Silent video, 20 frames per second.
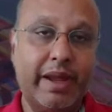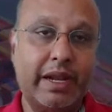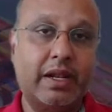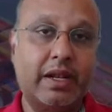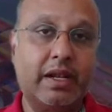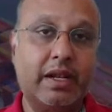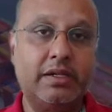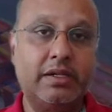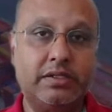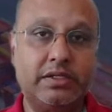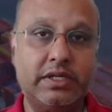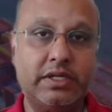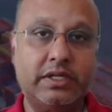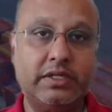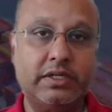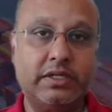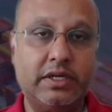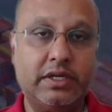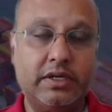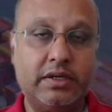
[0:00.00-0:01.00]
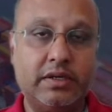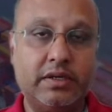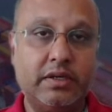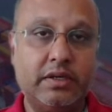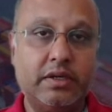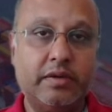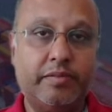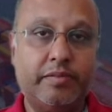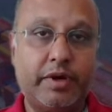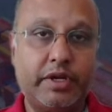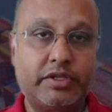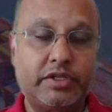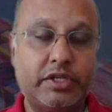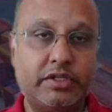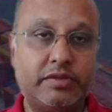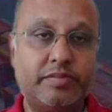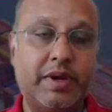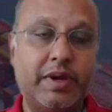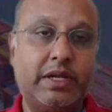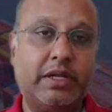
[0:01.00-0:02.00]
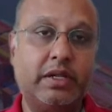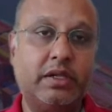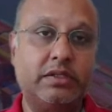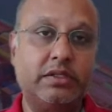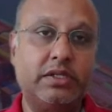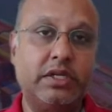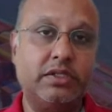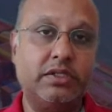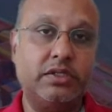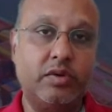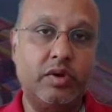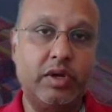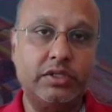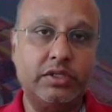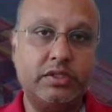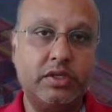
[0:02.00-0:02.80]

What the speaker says: metals and the precious metals and so on.